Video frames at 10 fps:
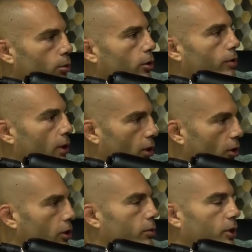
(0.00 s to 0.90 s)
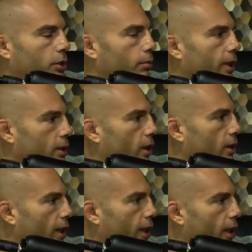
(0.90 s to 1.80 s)
approve the logos, which makes
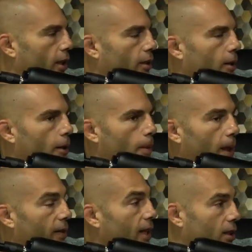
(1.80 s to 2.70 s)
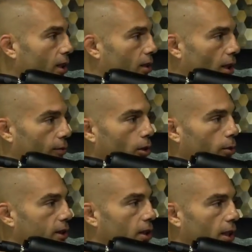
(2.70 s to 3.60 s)
sense. I get it. And they did. I've
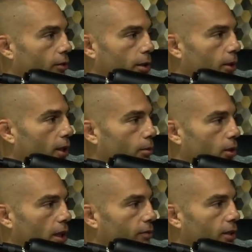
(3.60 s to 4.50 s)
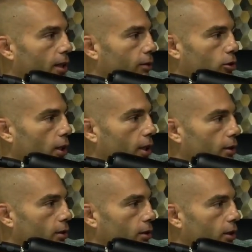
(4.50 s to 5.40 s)
always done everything by the book. I've never tried
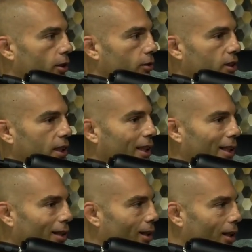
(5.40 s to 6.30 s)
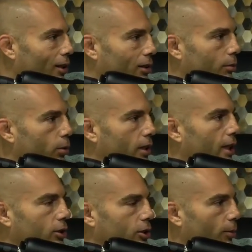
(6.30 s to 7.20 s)
to, you know, sneak anything or put an
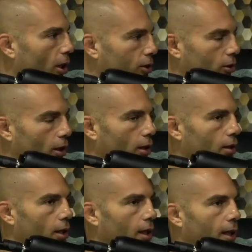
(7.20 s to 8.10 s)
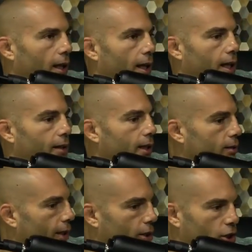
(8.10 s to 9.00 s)
extra sponsor on and they
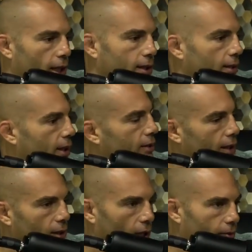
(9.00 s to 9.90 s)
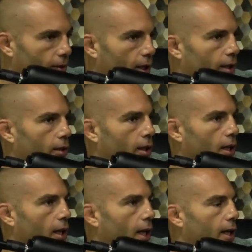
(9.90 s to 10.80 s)
they checked it, they signed off on it,
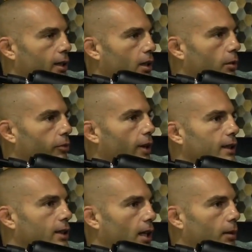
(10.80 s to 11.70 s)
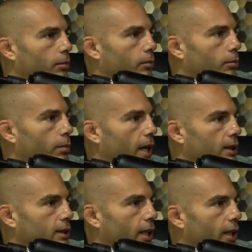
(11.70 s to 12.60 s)
and then come fight time
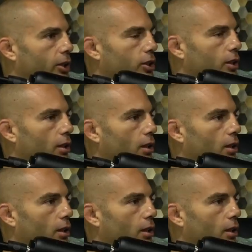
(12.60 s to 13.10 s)
backstage,